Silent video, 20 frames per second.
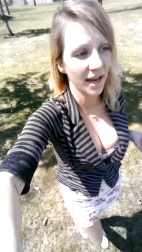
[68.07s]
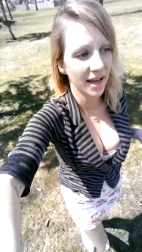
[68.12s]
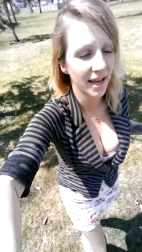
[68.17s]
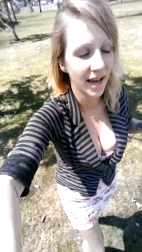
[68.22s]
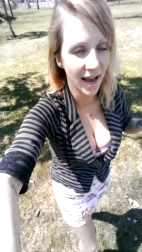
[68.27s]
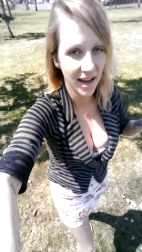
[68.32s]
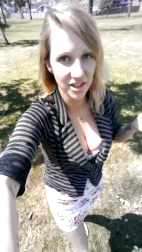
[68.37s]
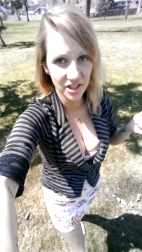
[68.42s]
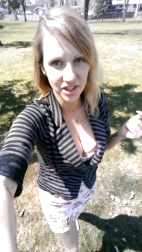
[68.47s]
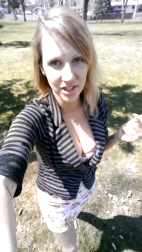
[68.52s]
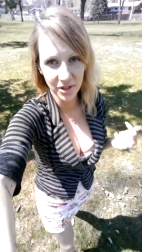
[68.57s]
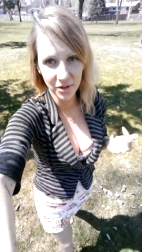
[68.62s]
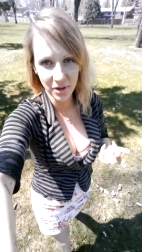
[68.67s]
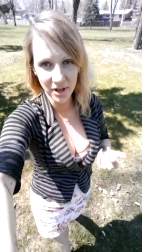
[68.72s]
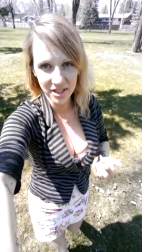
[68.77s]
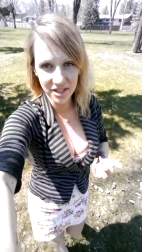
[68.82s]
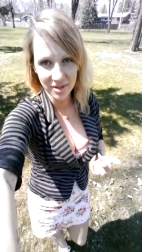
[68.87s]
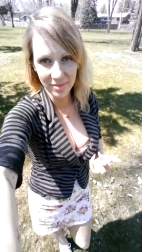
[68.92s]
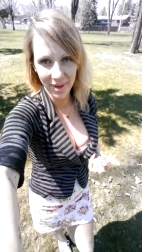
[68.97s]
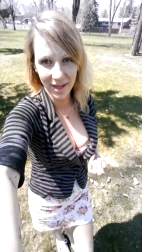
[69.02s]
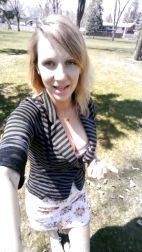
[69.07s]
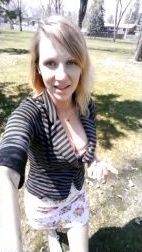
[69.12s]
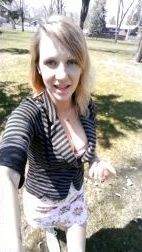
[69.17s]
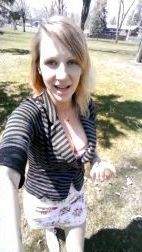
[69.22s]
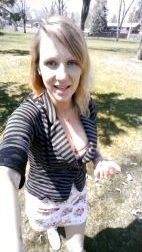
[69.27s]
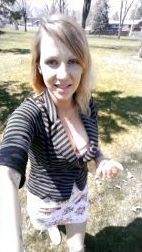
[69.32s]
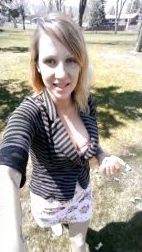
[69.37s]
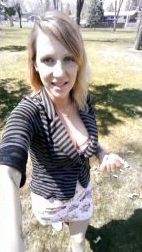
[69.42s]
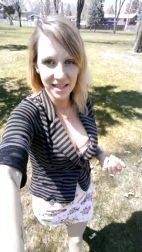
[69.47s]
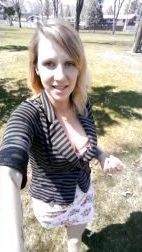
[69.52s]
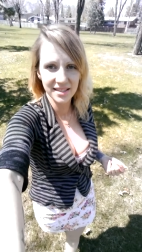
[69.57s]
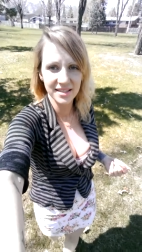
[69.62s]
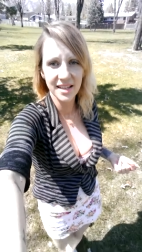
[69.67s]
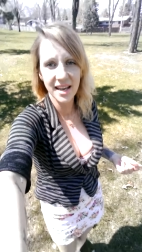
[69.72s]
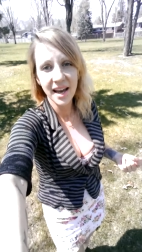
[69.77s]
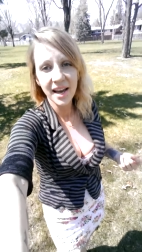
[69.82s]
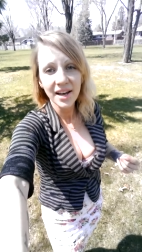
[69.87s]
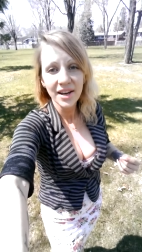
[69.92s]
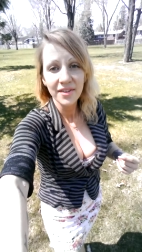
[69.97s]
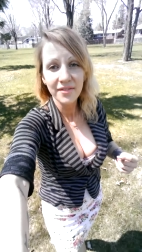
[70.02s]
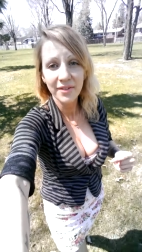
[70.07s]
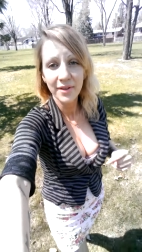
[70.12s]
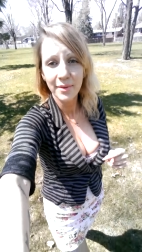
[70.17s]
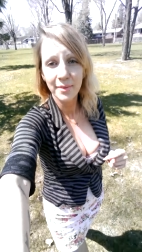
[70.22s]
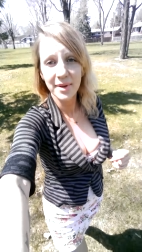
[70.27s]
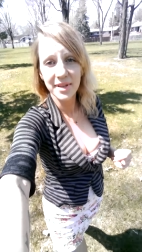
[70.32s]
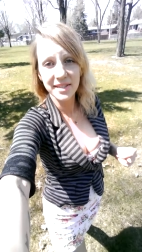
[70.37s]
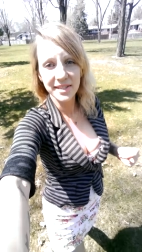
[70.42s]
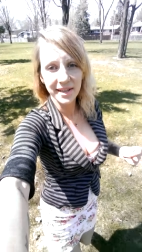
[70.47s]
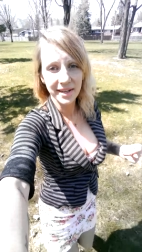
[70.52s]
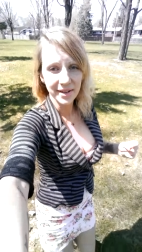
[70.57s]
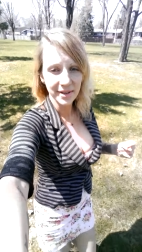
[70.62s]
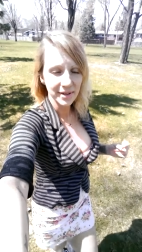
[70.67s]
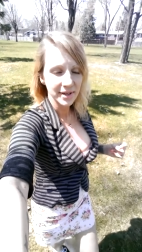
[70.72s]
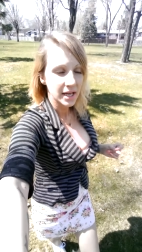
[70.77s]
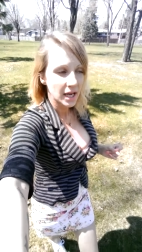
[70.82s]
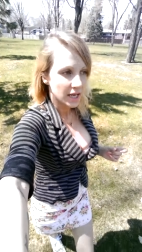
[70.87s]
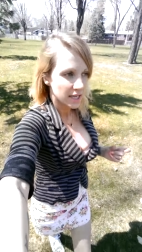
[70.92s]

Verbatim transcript: I actually crushed my glasses a few weeks ago.